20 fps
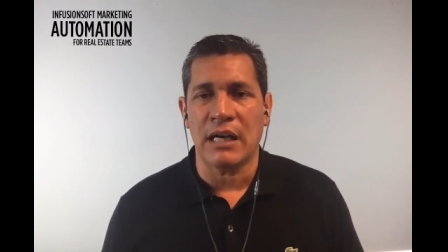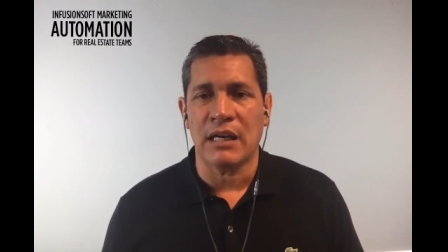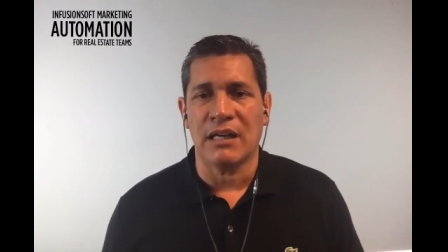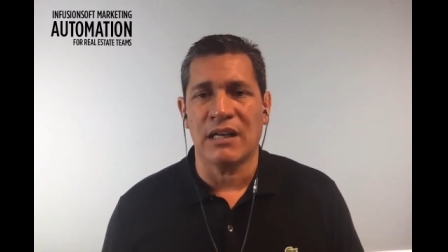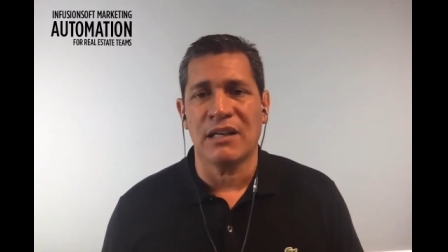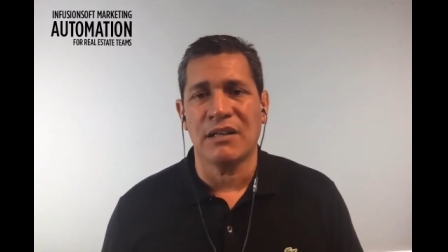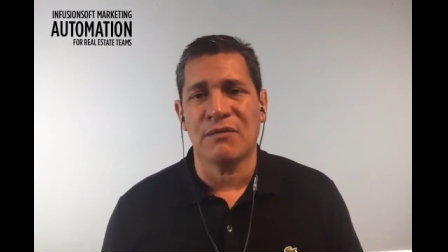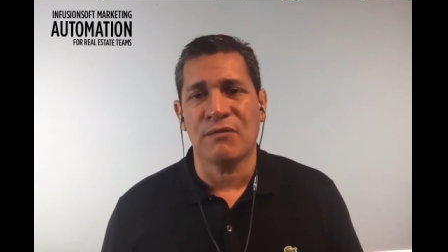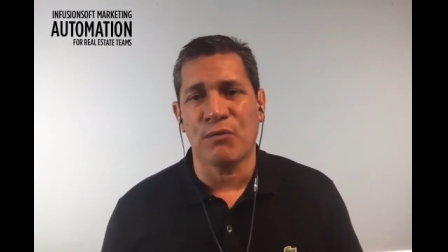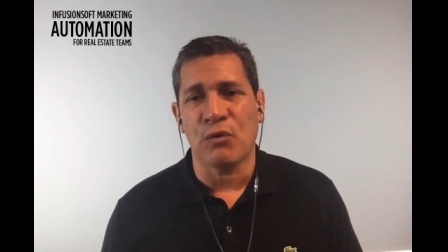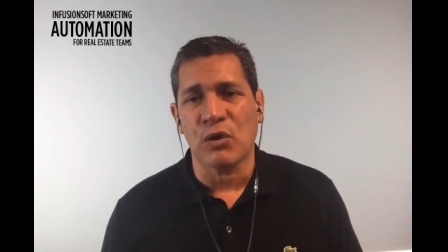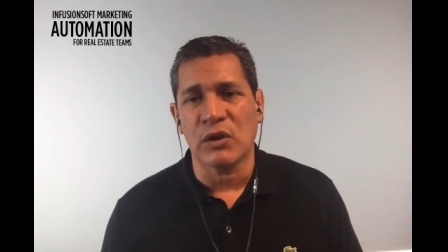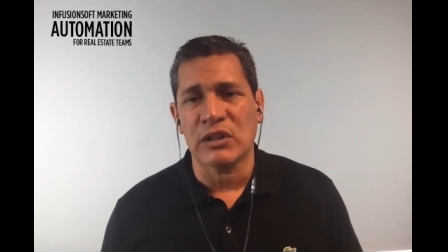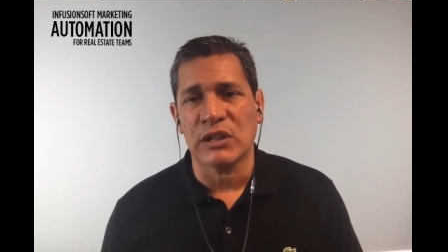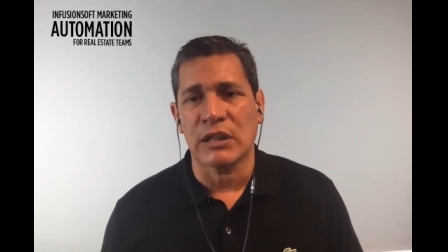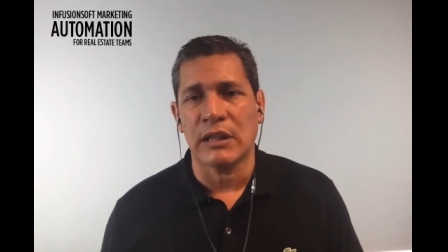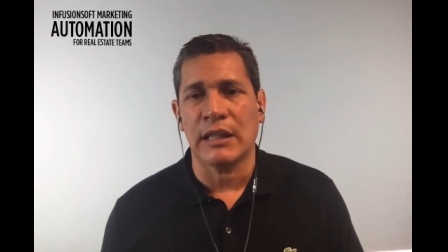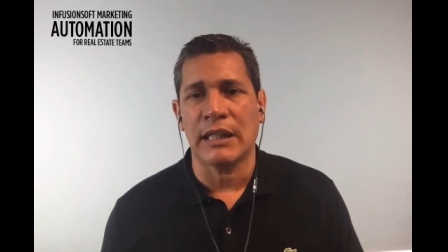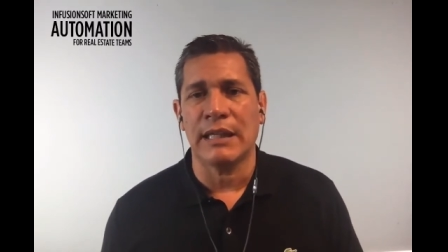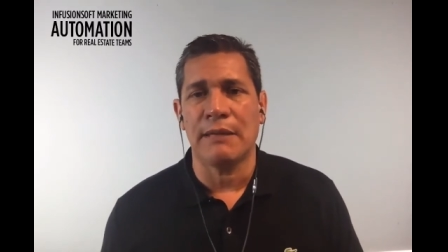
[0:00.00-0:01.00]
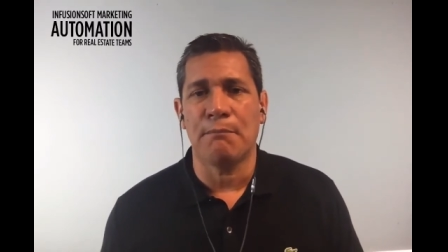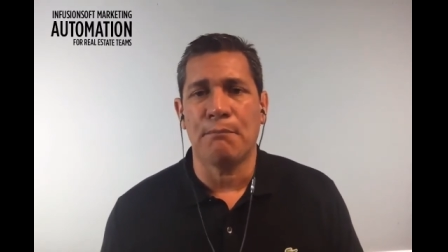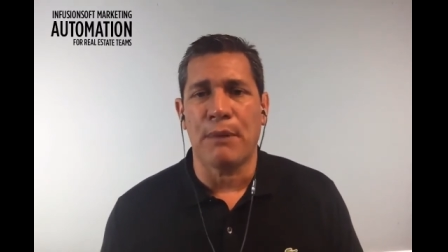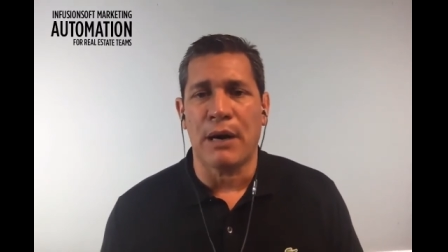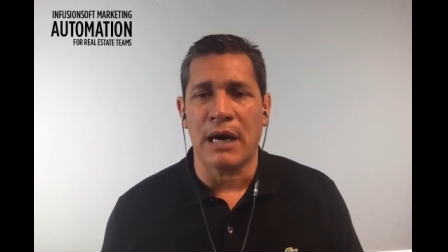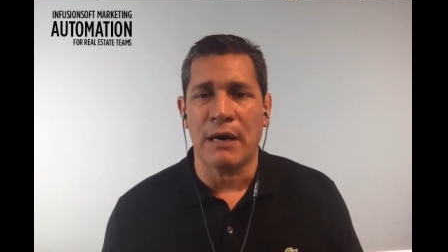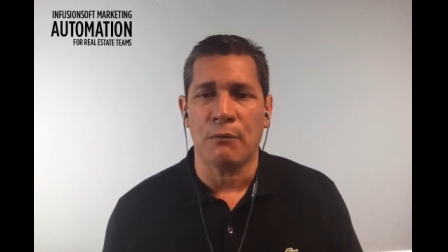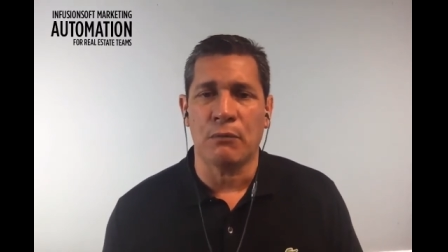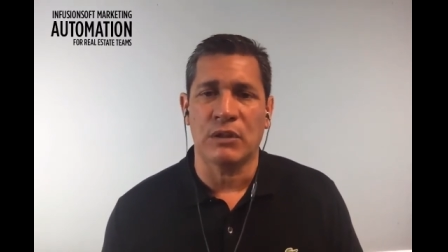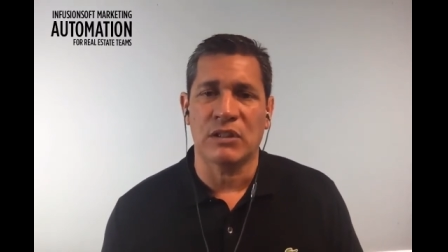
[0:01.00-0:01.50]
unfortunately
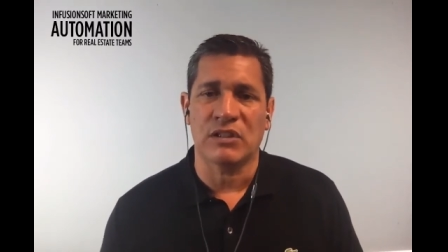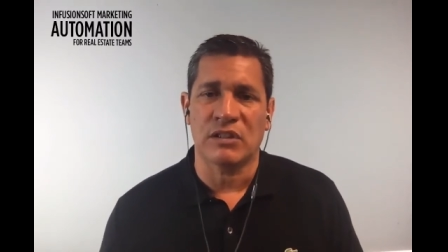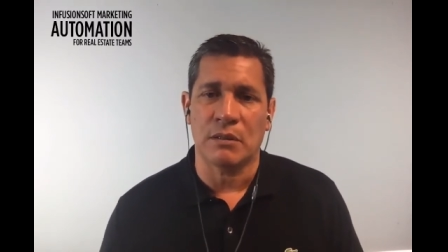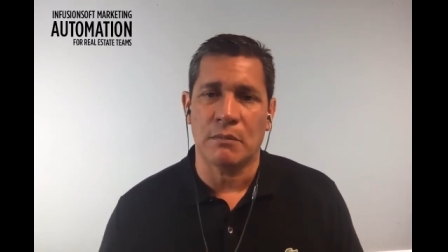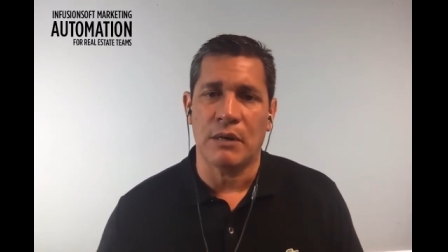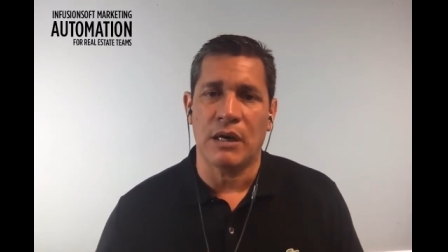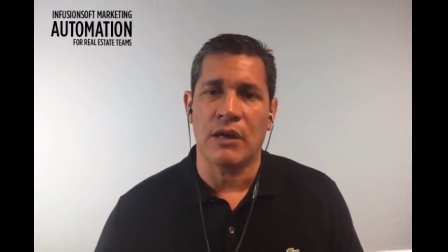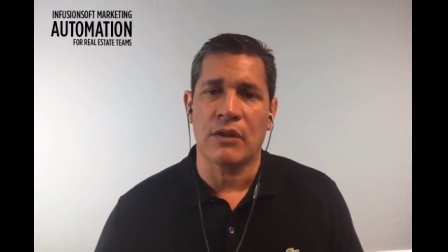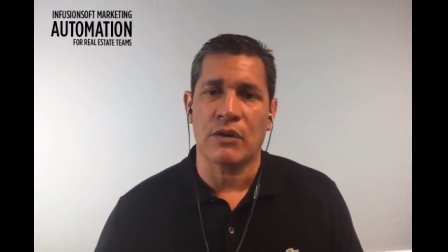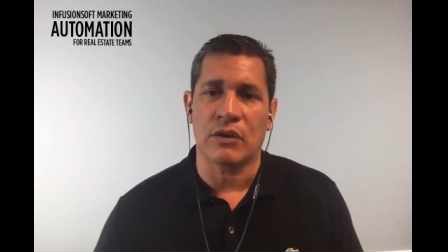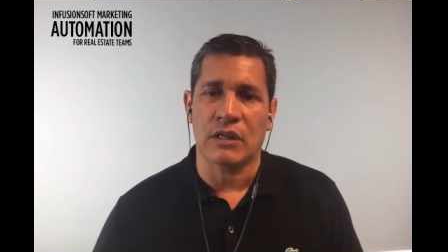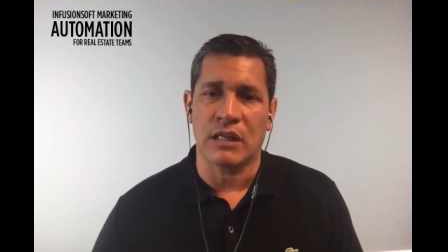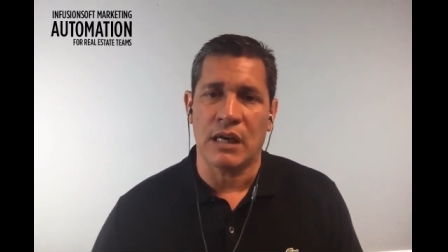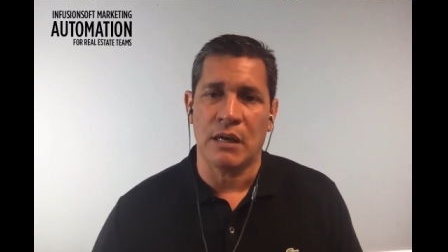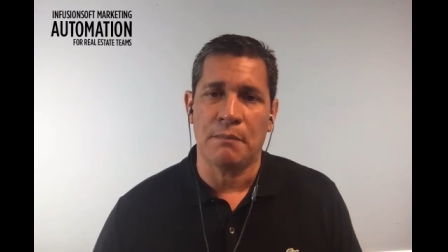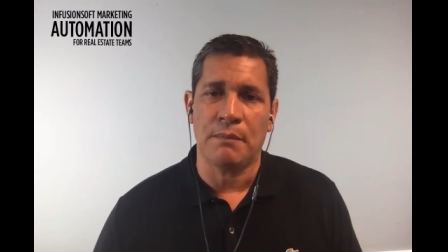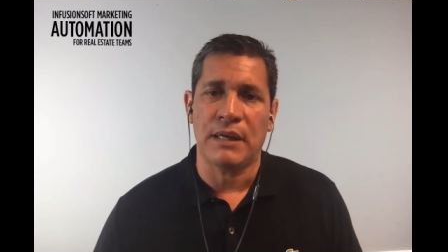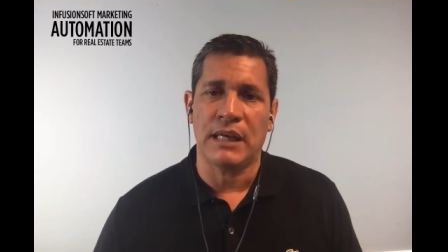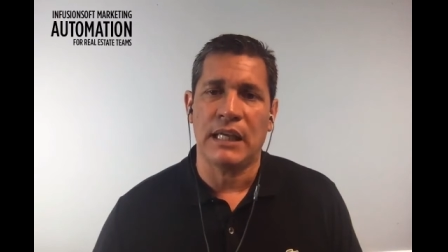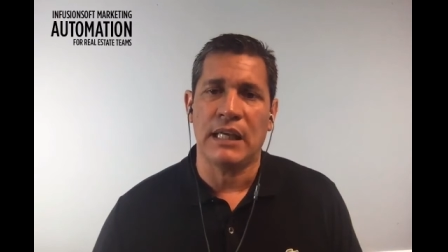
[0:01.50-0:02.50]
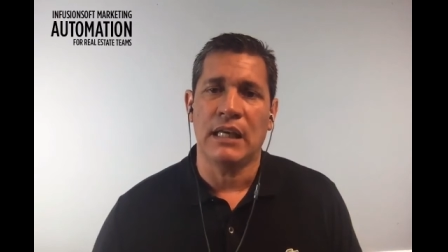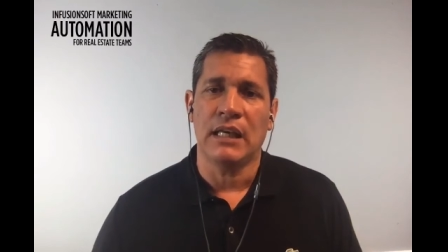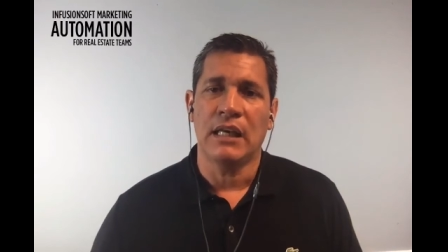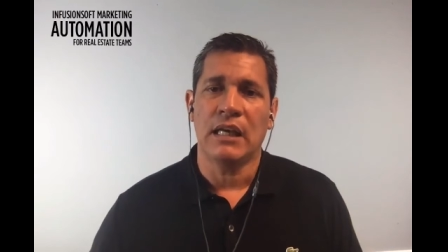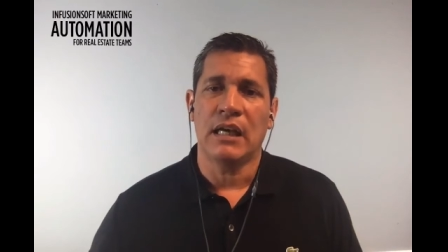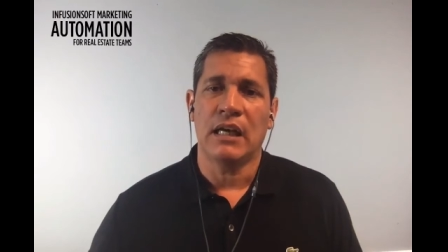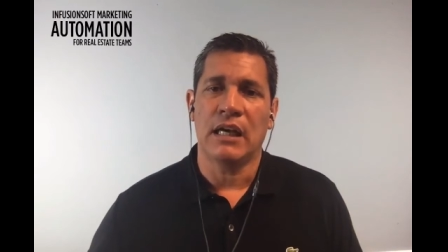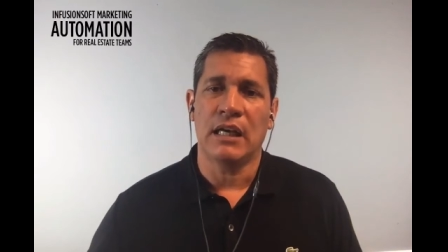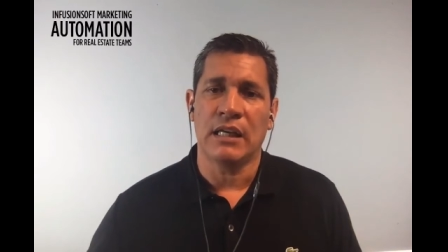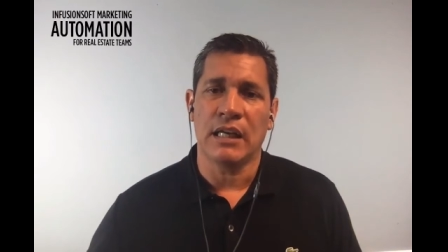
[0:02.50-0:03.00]
bought with some other company,
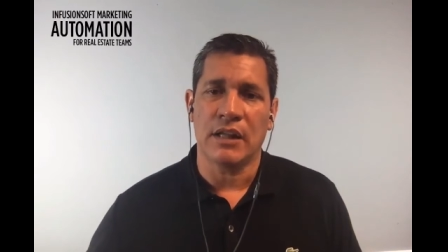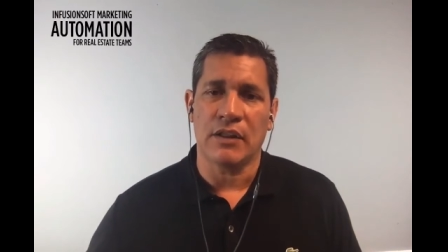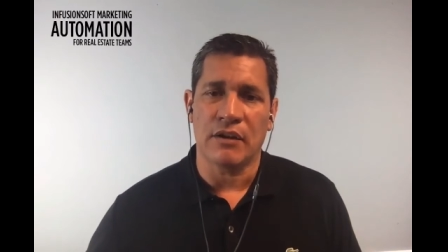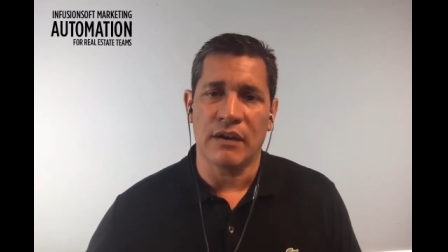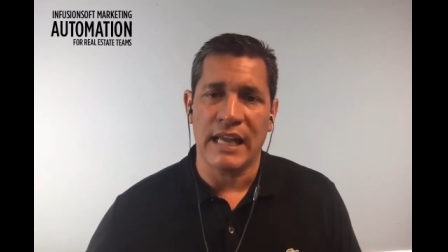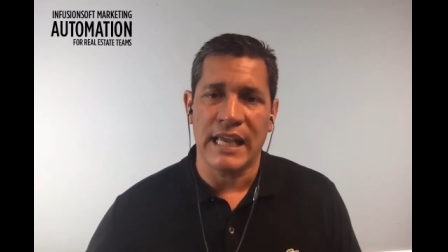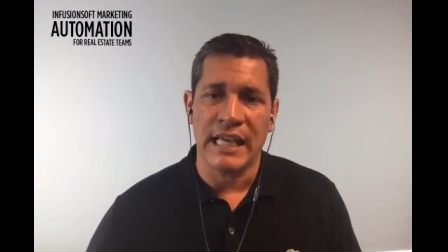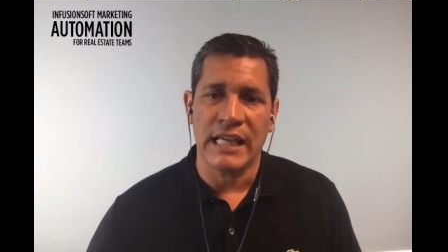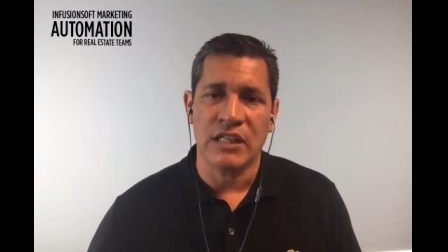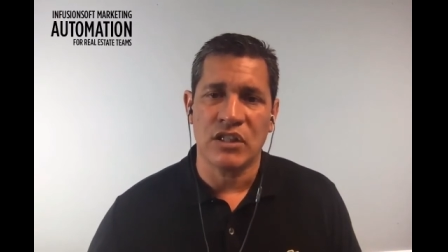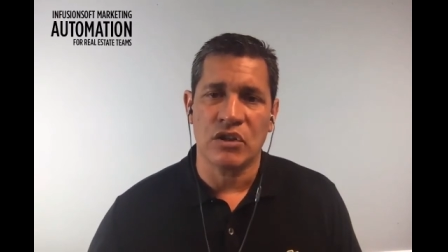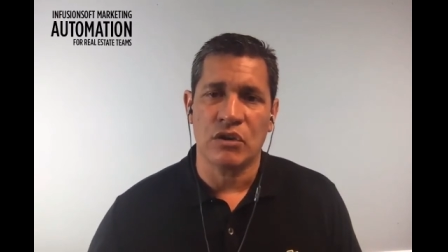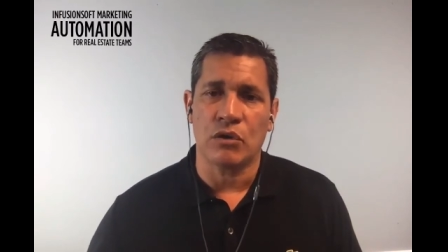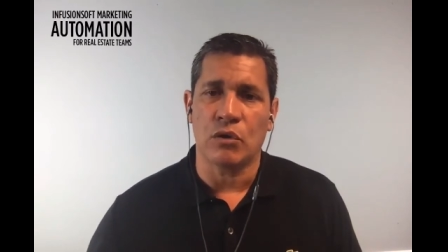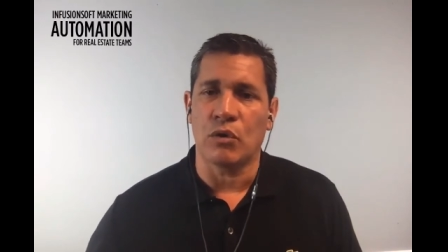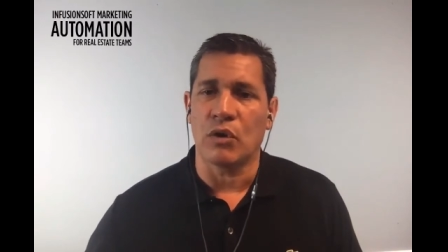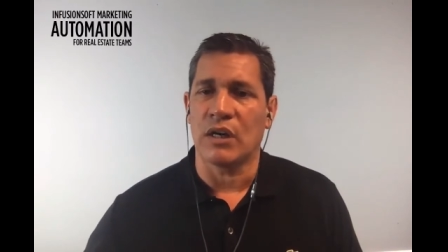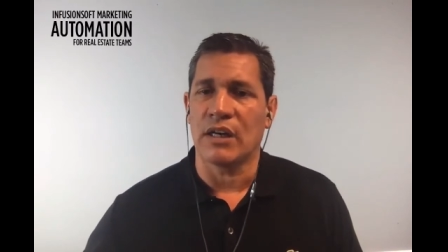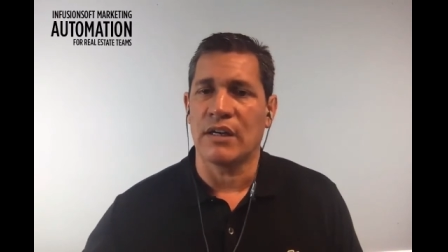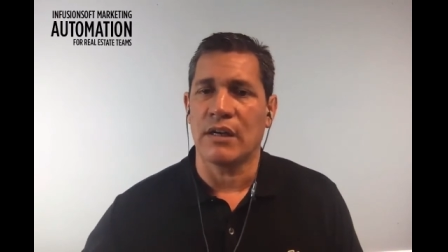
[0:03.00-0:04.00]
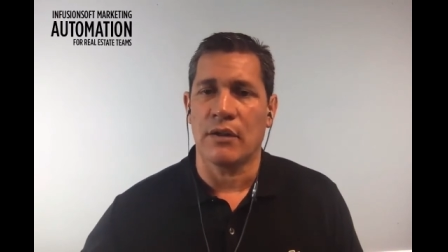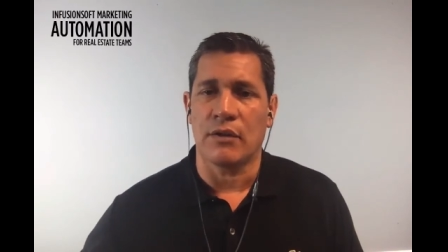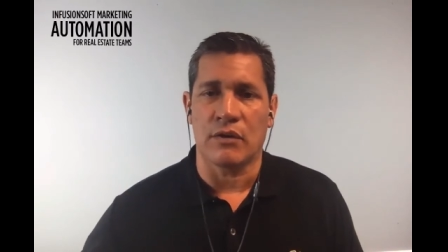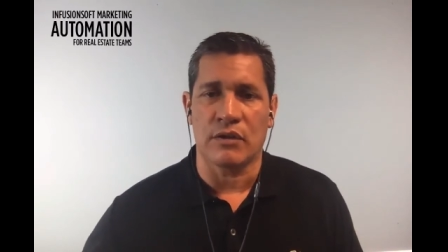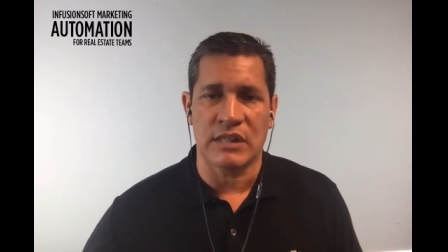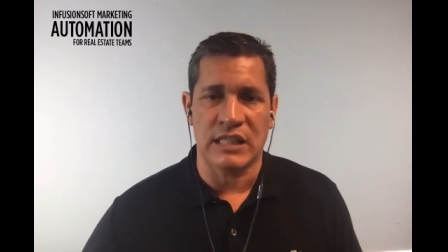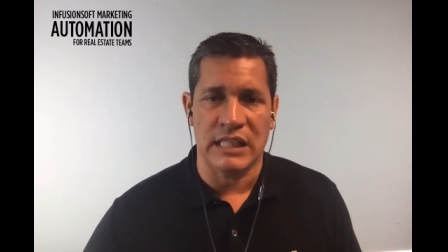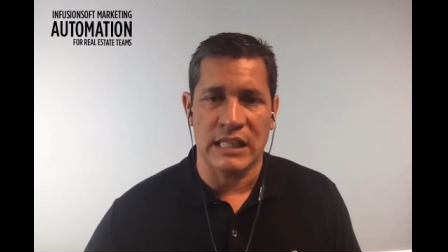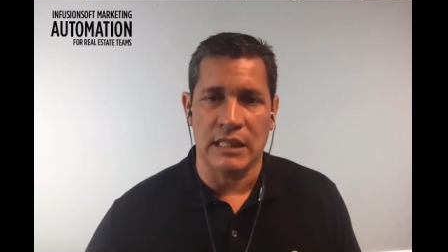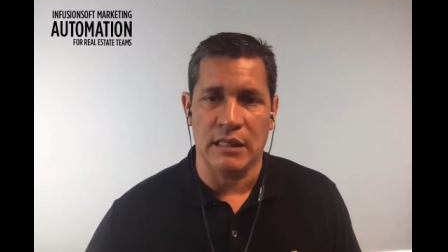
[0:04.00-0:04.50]
another agent, or another
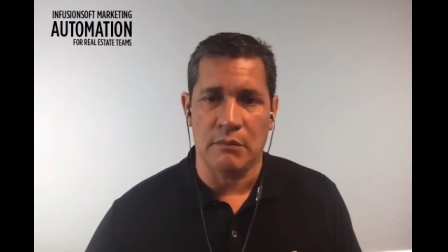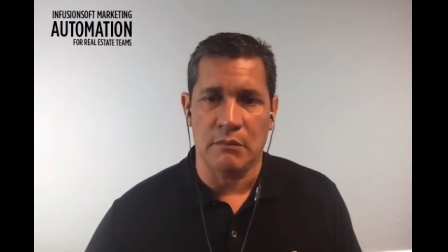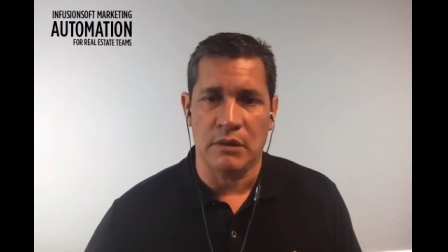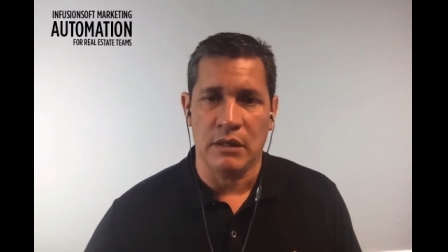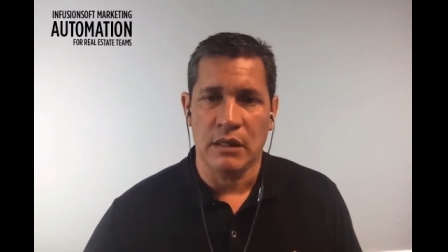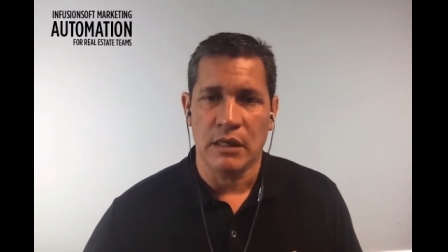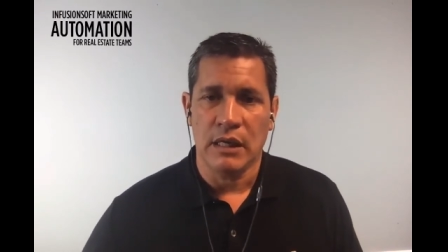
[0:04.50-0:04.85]
team.